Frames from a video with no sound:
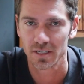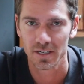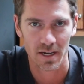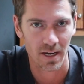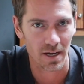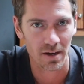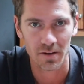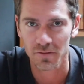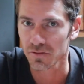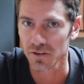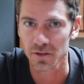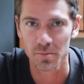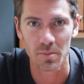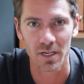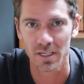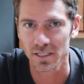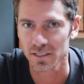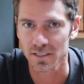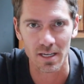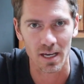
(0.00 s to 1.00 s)

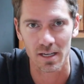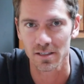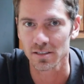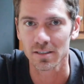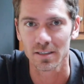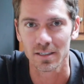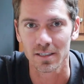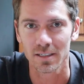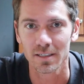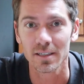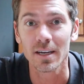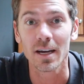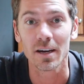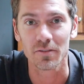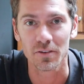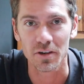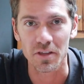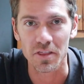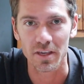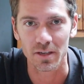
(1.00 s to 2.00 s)
Everybody's canceling
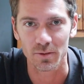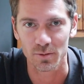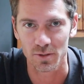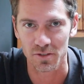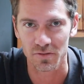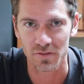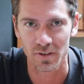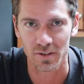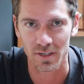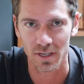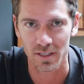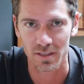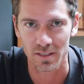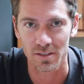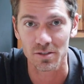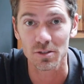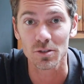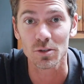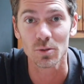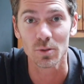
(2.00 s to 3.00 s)
everything. We just found out
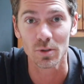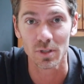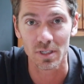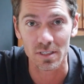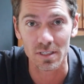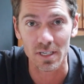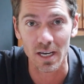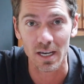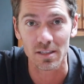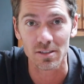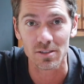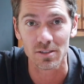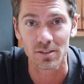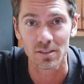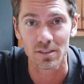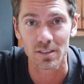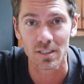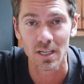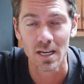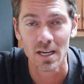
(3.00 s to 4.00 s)
that school is
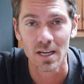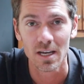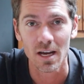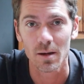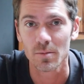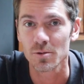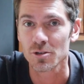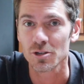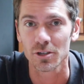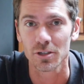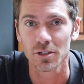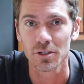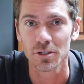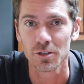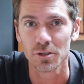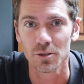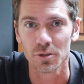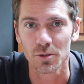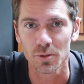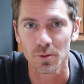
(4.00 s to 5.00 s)
canceled. I'm sure
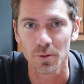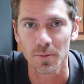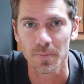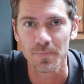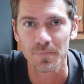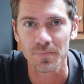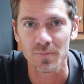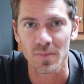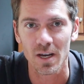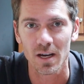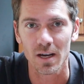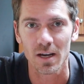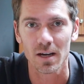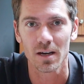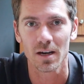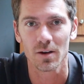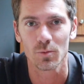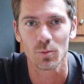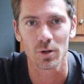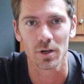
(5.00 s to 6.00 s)
you
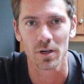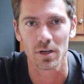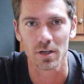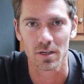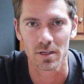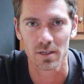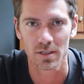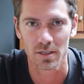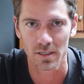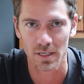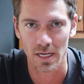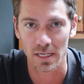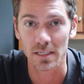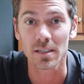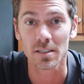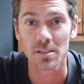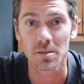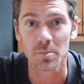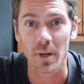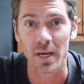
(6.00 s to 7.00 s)
were
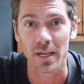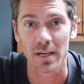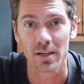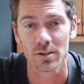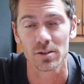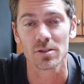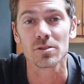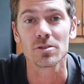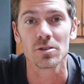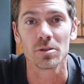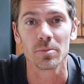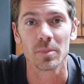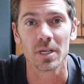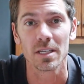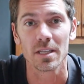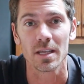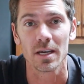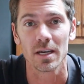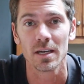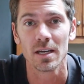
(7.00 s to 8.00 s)
anticipating or
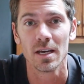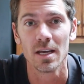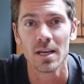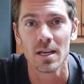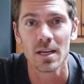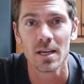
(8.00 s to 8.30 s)
assuming that